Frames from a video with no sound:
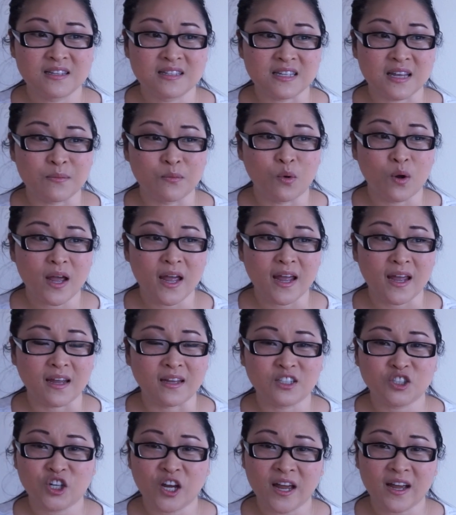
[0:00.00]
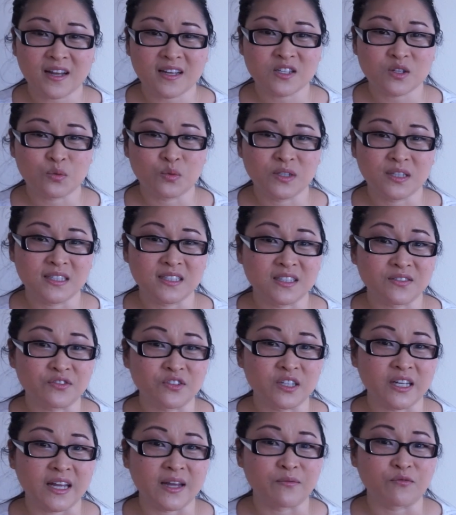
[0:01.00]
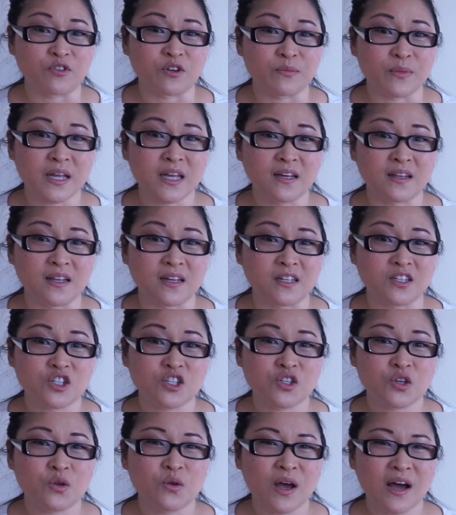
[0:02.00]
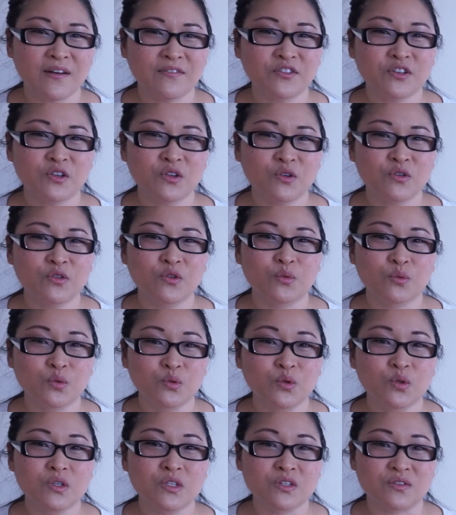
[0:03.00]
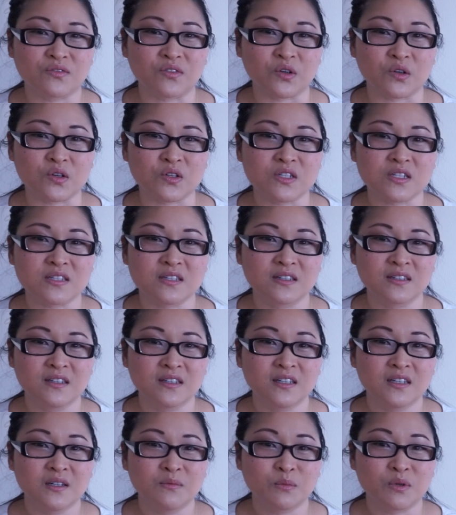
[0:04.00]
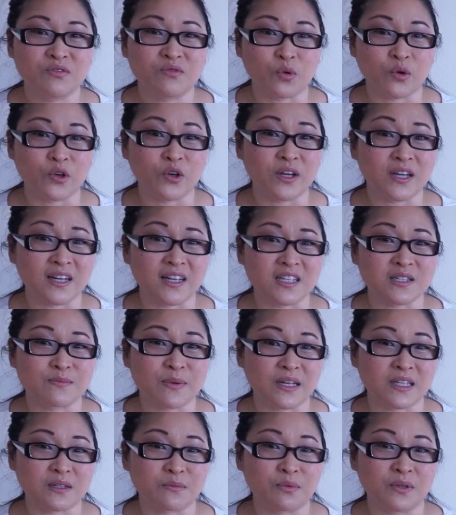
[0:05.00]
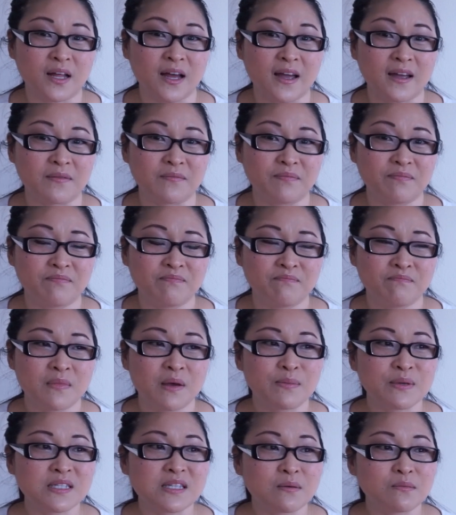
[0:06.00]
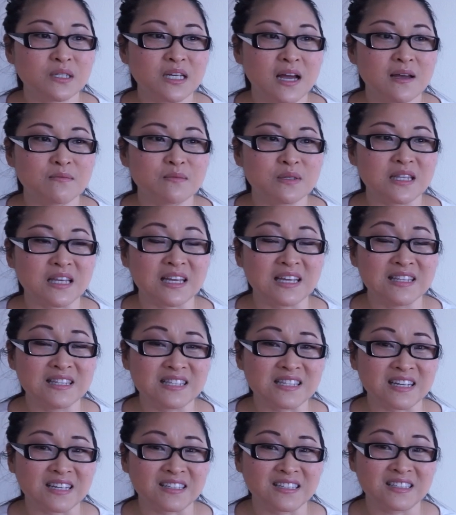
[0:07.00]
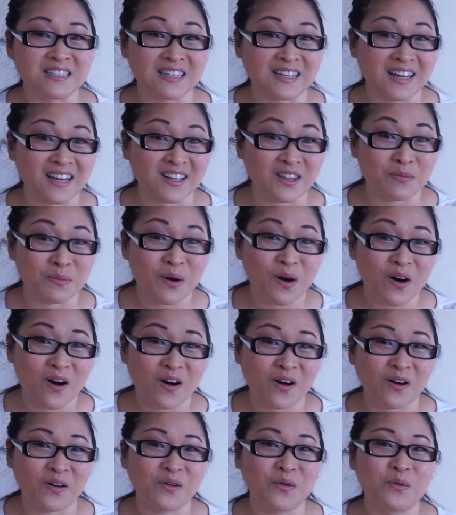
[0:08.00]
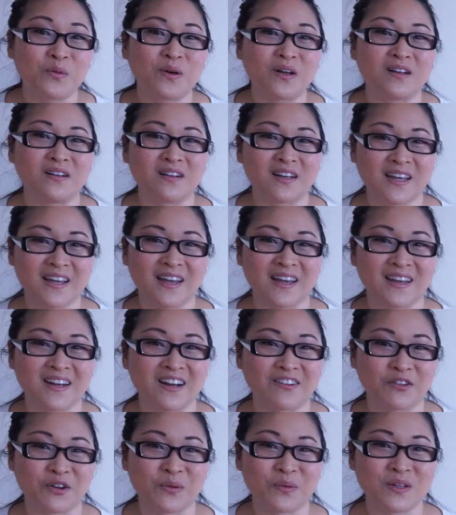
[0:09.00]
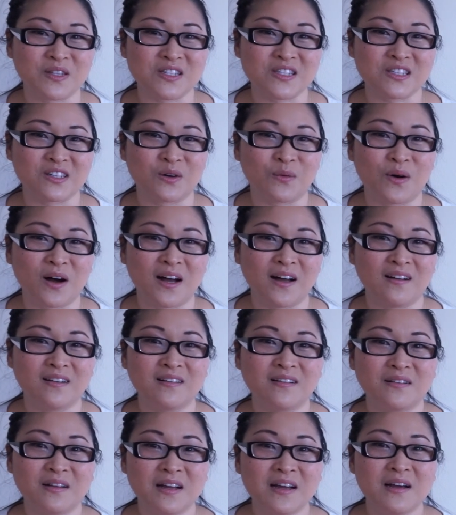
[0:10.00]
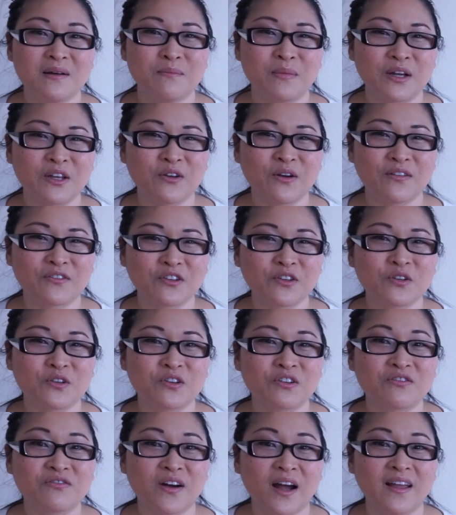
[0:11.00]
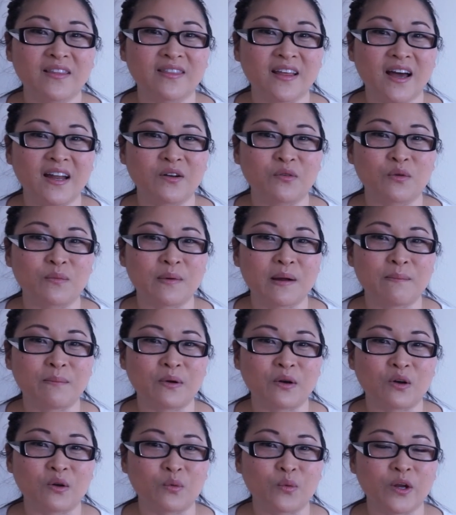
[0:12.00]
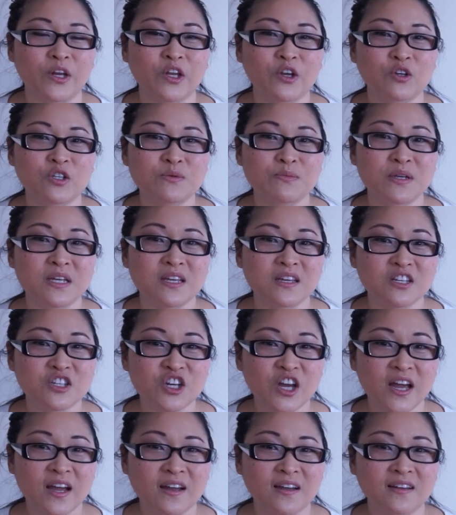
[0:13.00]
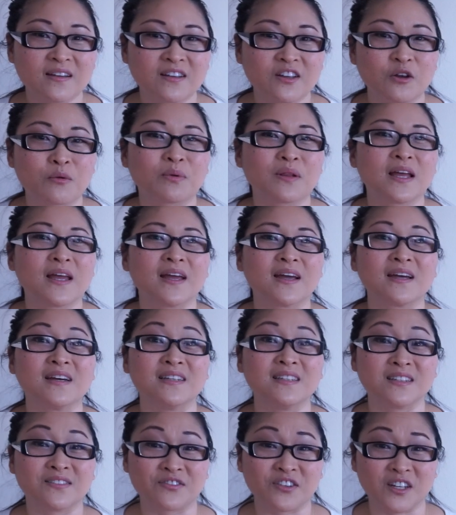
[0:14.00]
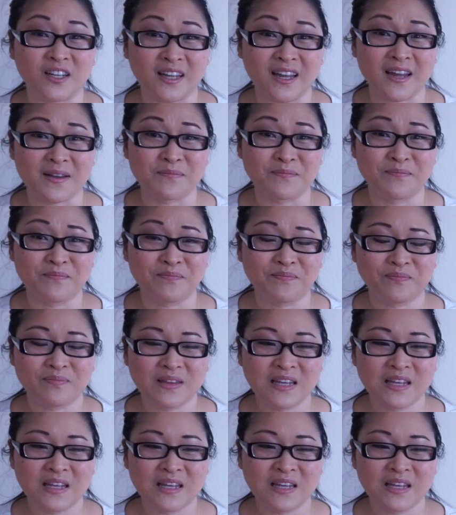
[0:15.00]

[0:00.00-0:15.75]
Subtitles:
In the same way, Czech is a really different game from English, so you have to learn the rules first before you can expect to play. Maybe sometimes the instinct to kick the ball will kick in every once in a while, but you have to learn to fight that and remember, when you're speaking Czech, you're playing a different game.